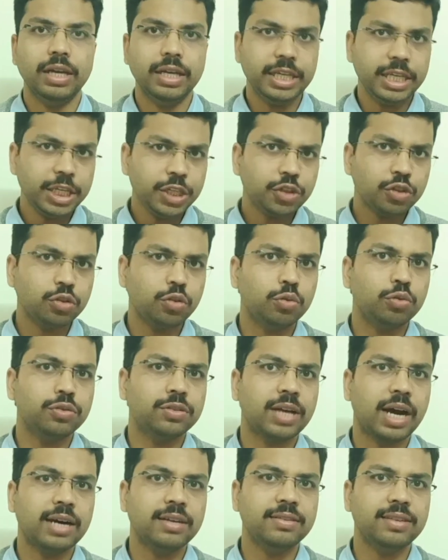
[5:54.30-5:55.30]
Each
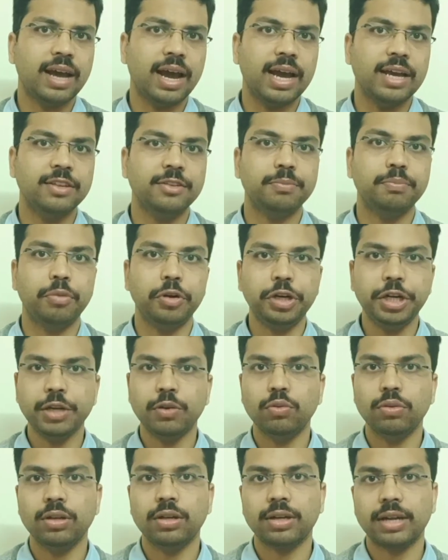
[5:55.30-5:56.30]
dosas has
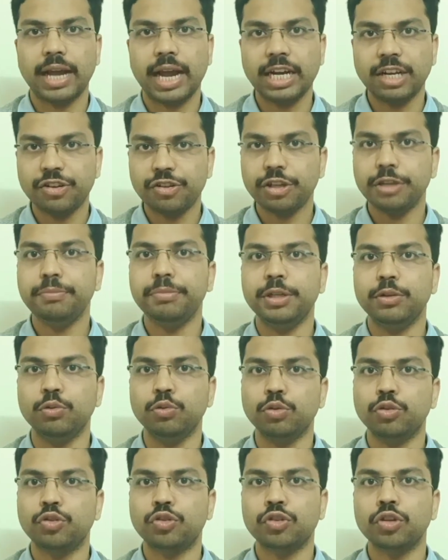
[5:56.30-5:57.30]
particular
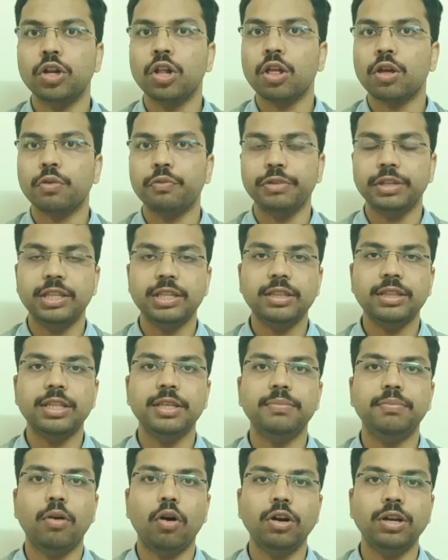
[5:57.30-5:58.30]
attributes within the
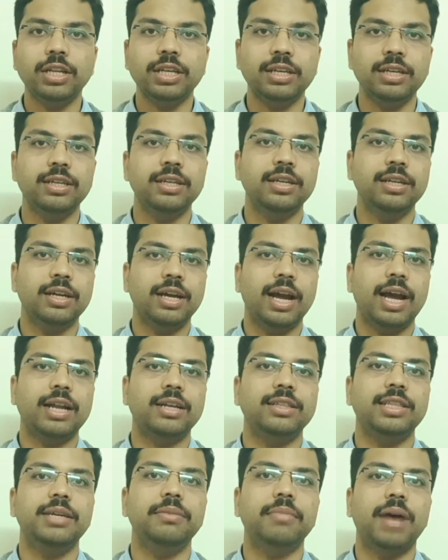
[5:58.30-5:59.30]
body
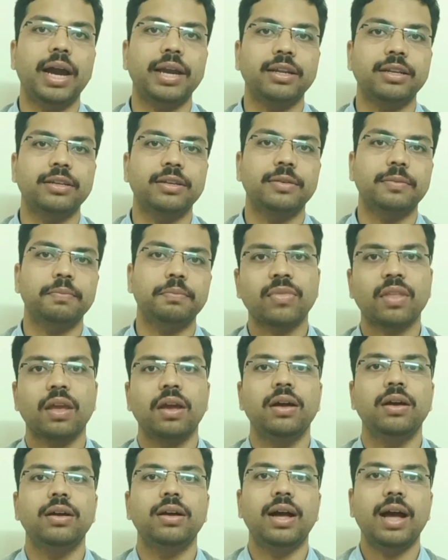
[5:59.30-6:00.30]
and the mind
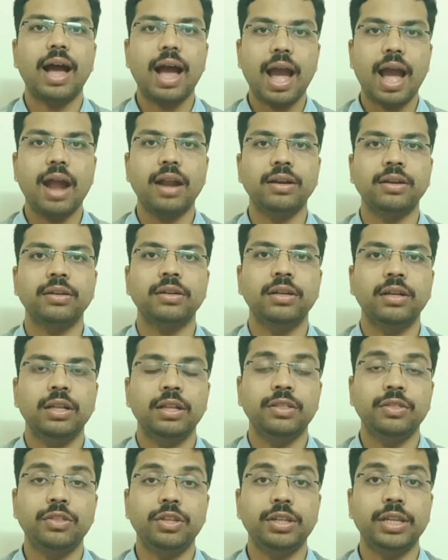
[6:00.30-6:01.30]
and
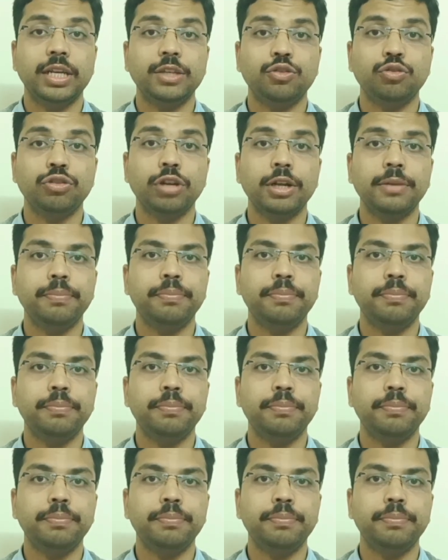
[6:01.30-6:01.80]
the natural